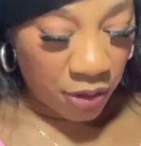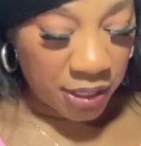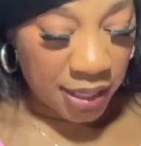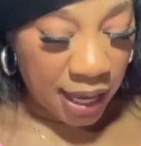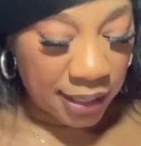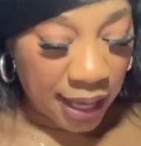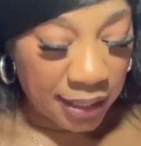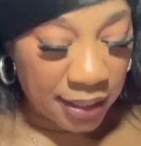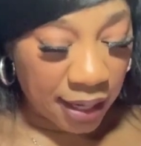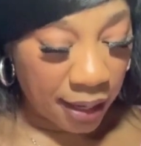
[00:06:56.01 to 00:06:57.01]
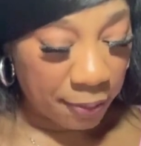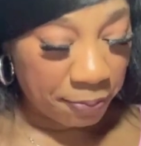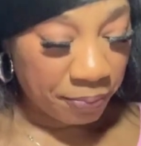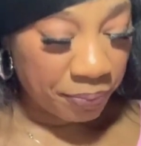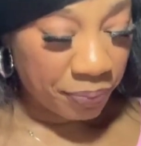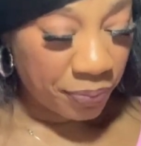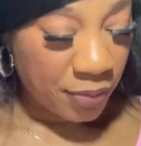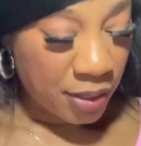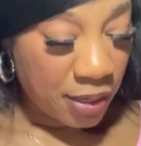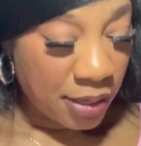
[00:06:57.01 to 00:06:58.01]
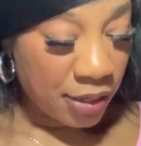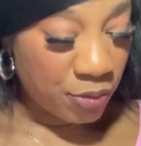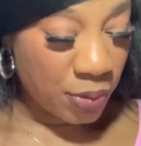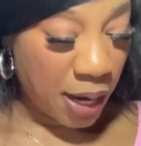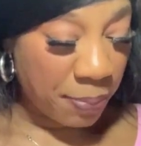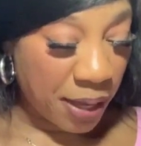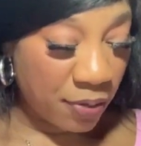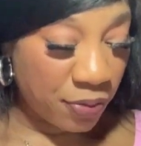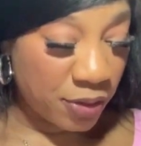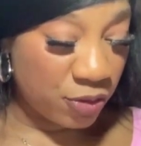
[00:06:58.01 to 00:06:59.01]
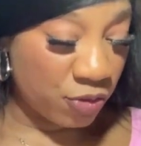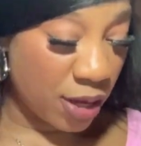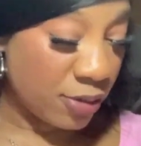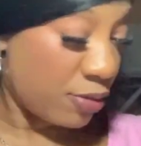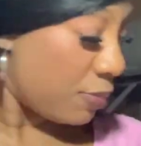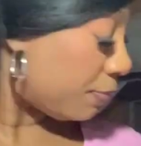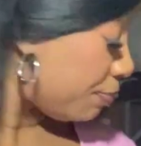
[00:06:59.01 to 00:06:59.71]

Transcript: $39.99 is what I paid for this dress.